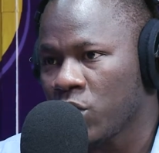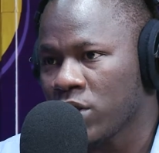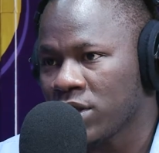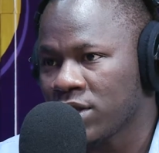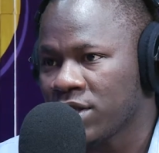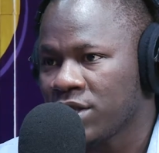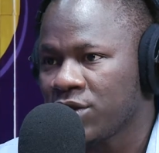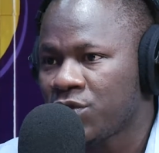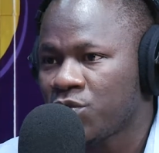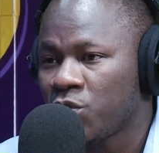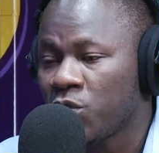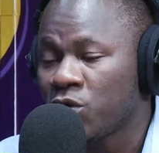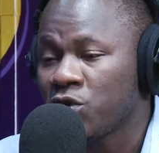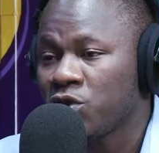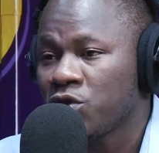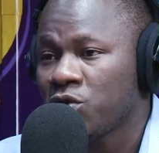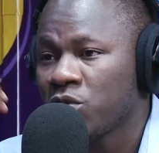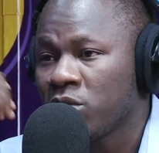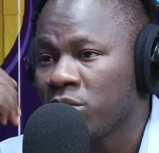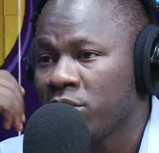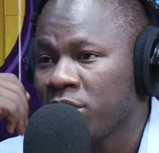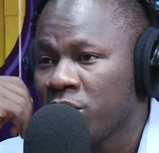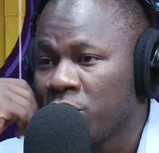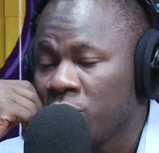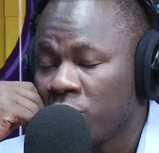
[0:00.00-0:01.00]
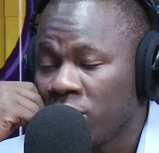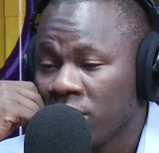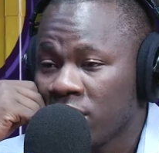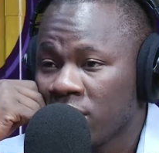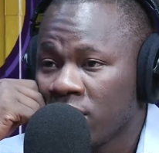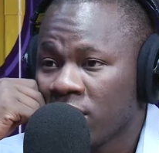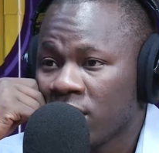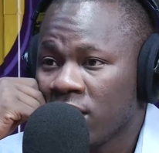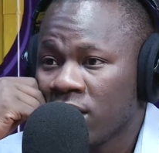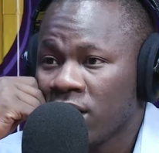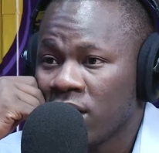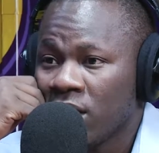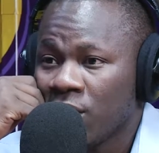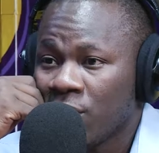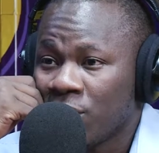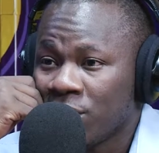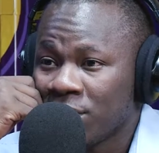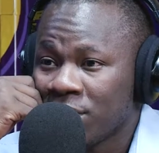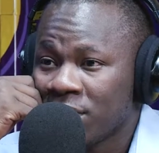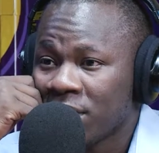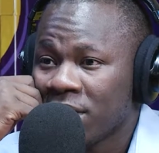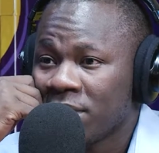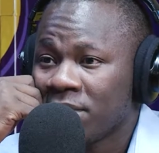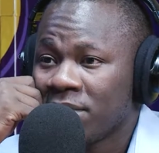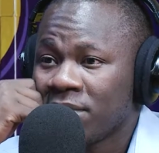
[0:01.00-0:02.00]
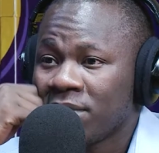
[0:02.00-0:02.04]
Is this what you will be doing in the long term?